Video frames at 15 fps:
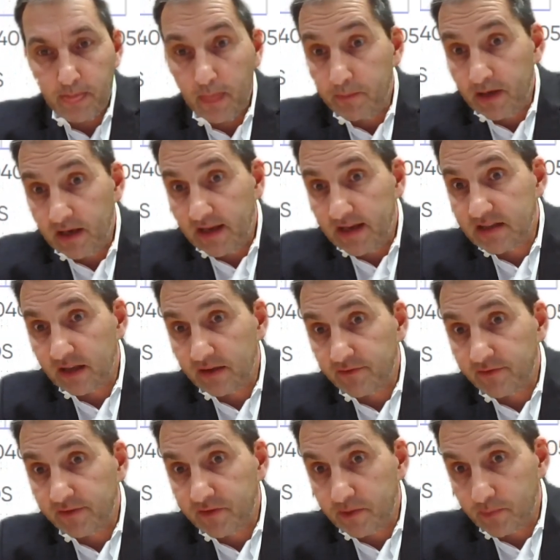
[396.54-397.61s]
be less than
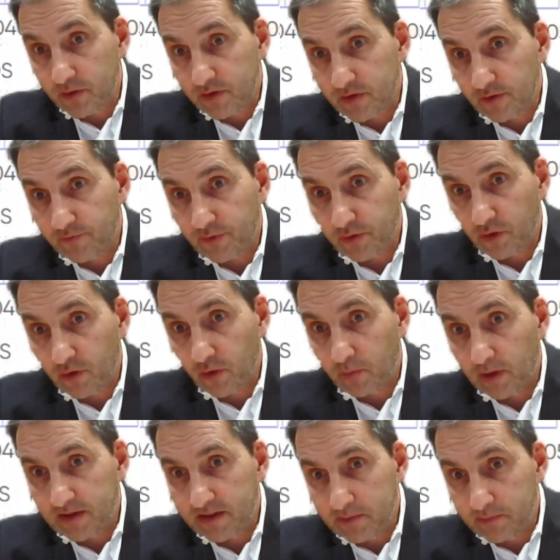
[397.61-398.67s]
50% for the
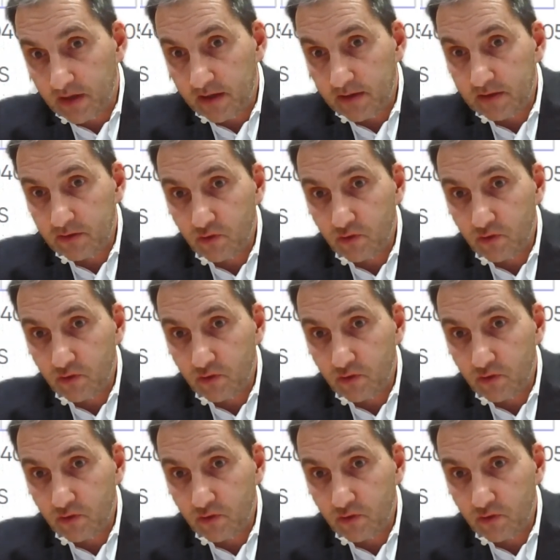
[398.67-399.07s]
global demand.